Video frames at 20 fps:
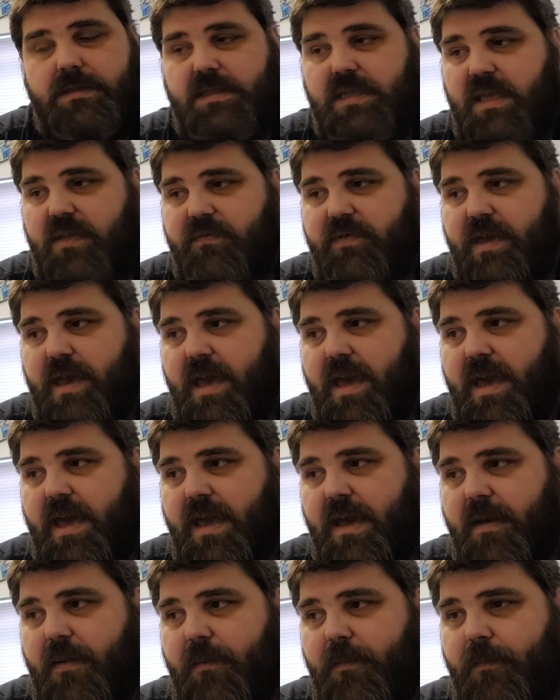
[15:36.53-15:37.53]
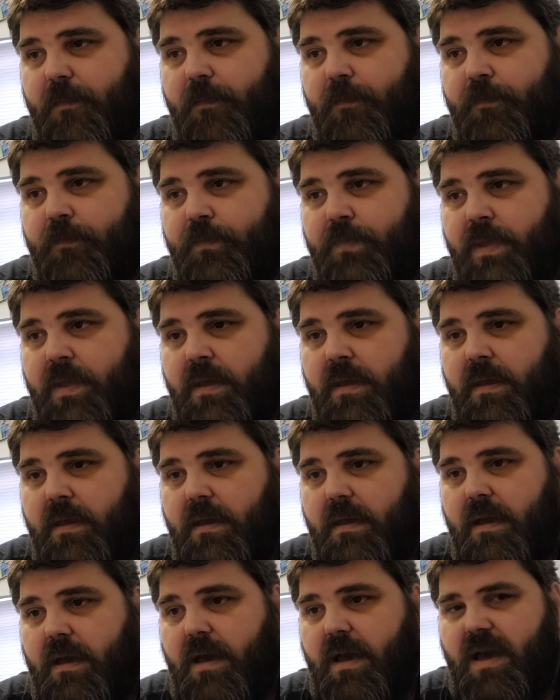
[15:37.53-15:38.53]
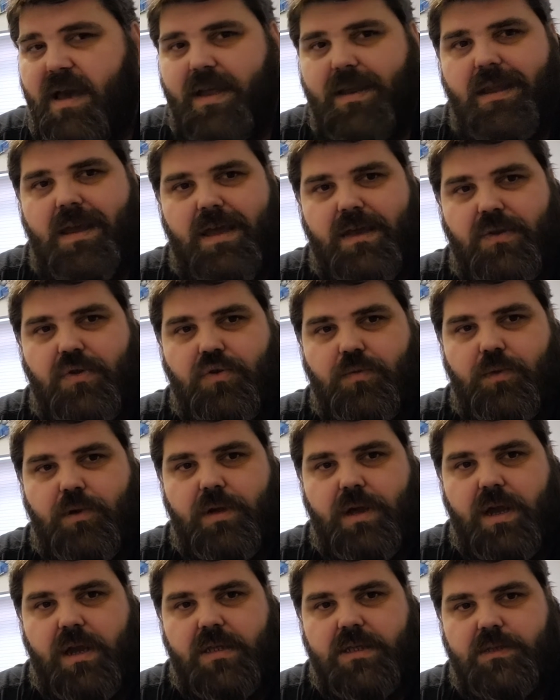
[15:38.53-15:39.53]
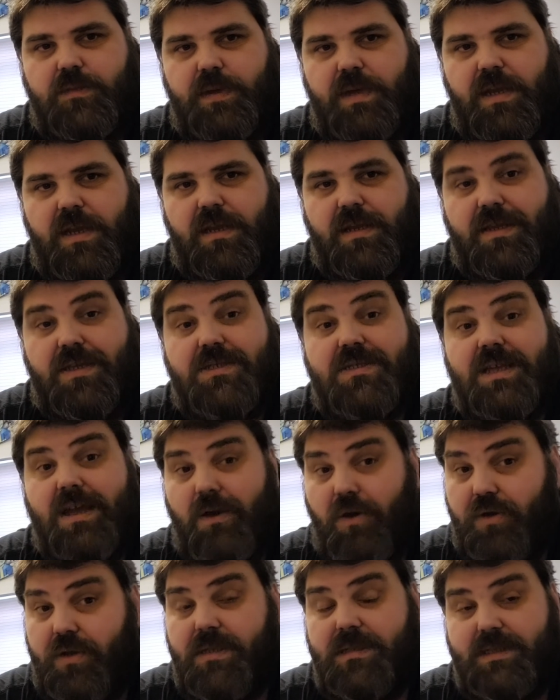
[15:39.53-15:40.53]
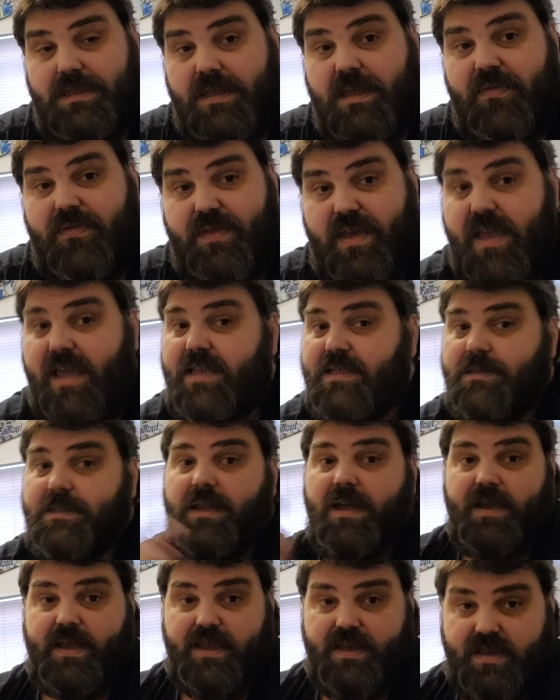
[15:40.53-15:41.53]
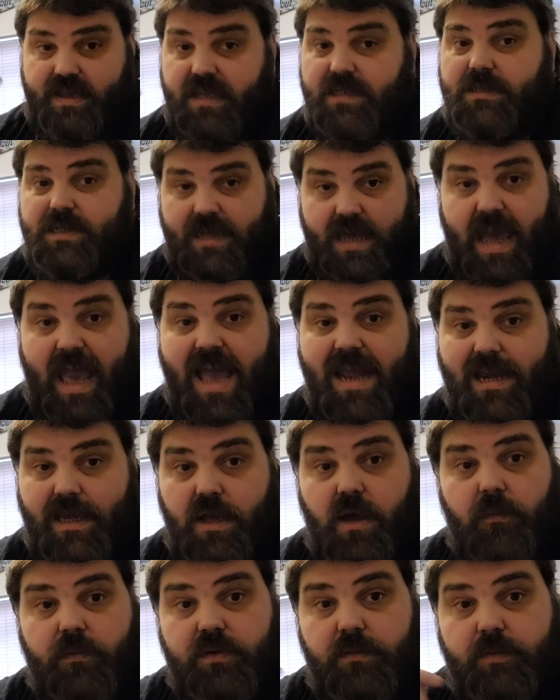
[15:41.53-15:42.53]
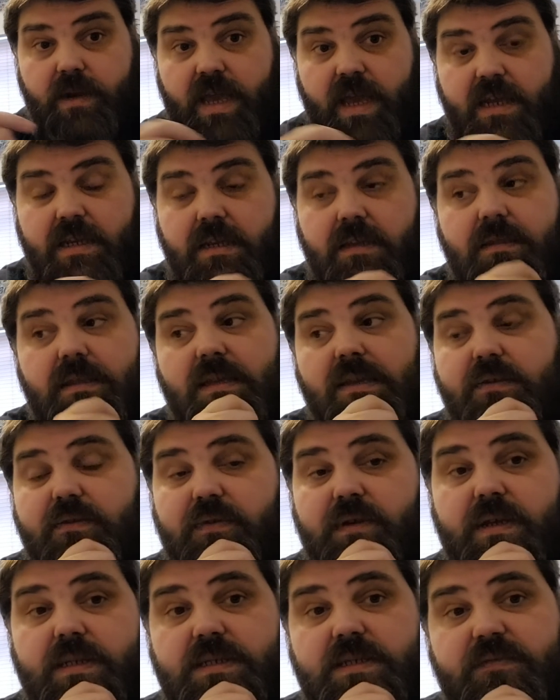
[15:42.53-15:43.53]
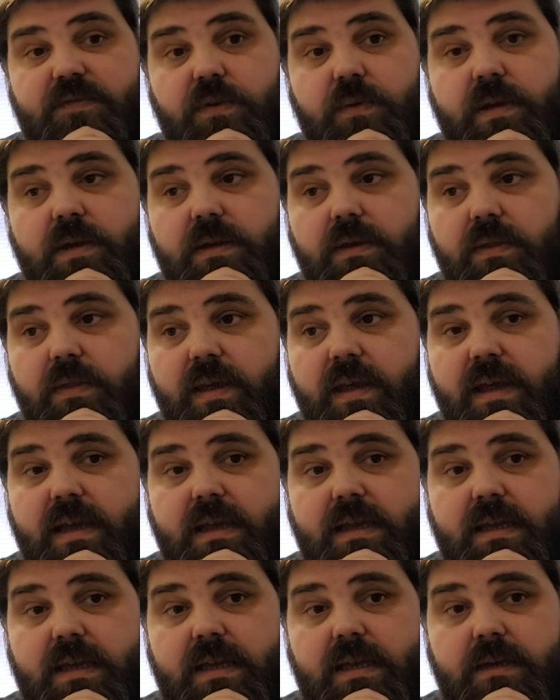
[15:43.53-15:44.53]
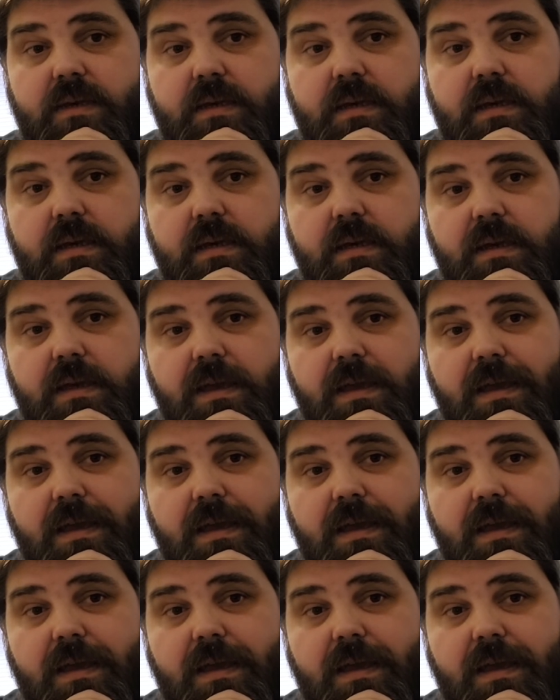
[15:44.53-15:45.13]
to give it a normal kind of speed, because honestly that thing is it's like a helicopter blade. You think, Christ, if you went on that it'd kill you.